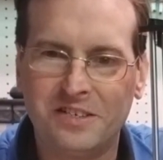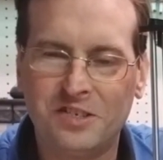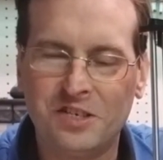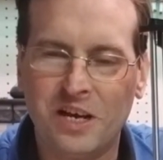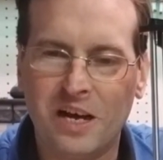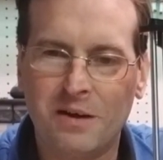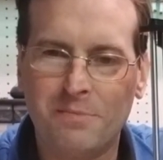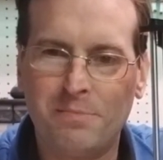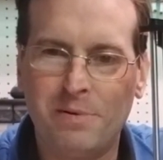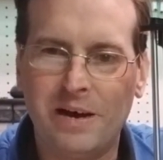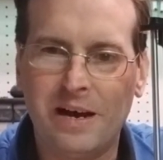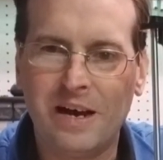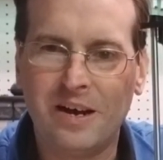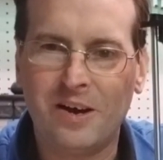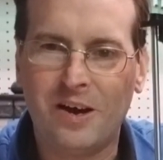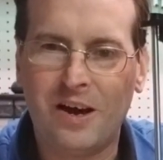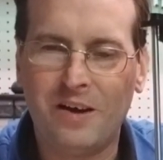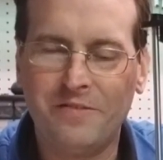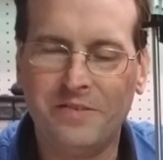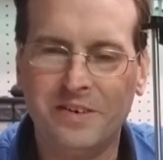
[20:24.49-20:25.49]
check back
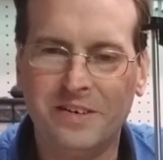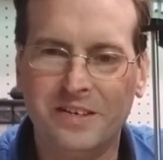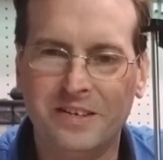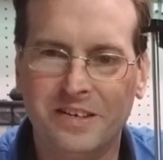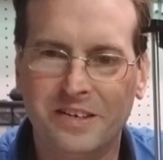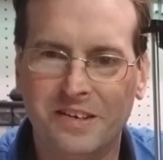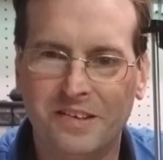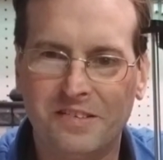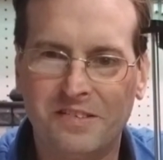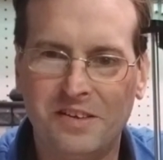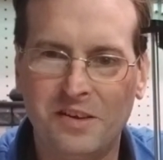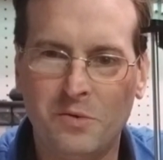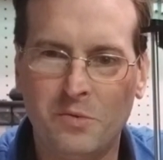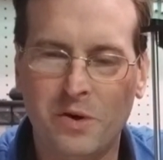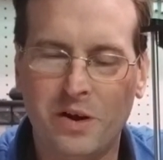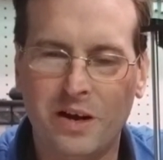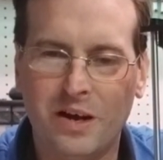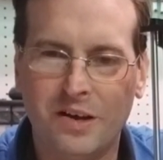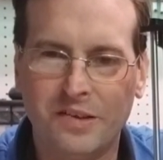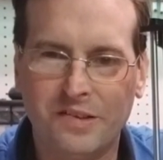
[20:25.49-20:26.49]
often to see
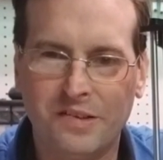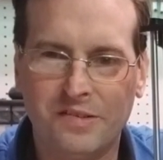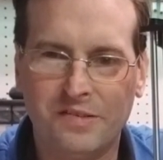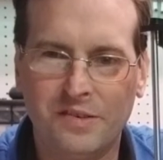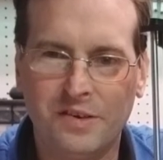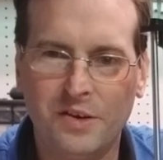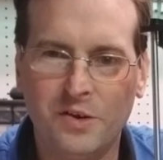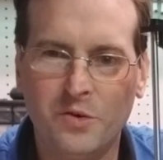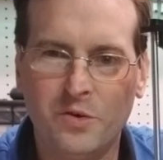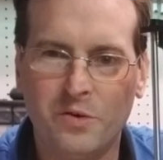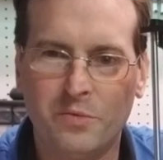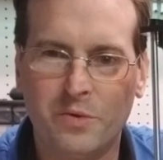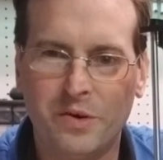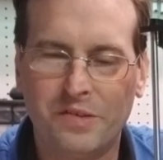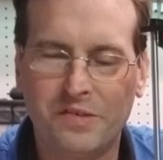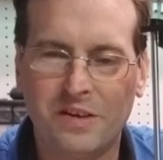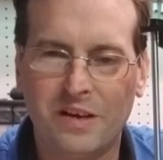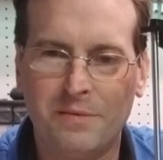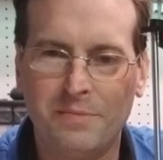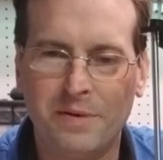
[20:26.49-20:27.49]
what else is new and
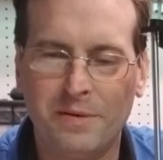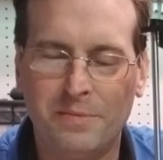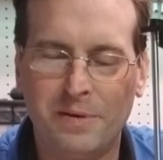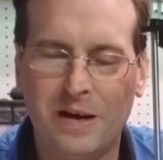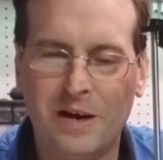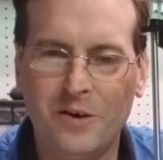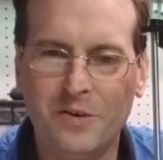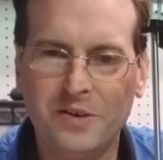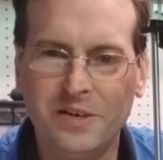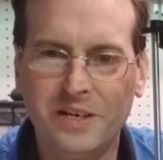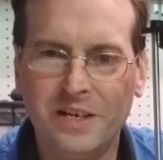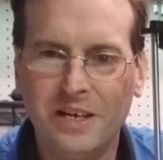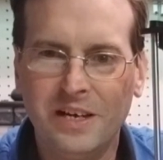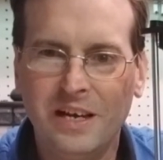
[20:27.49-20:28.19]
what's coming about.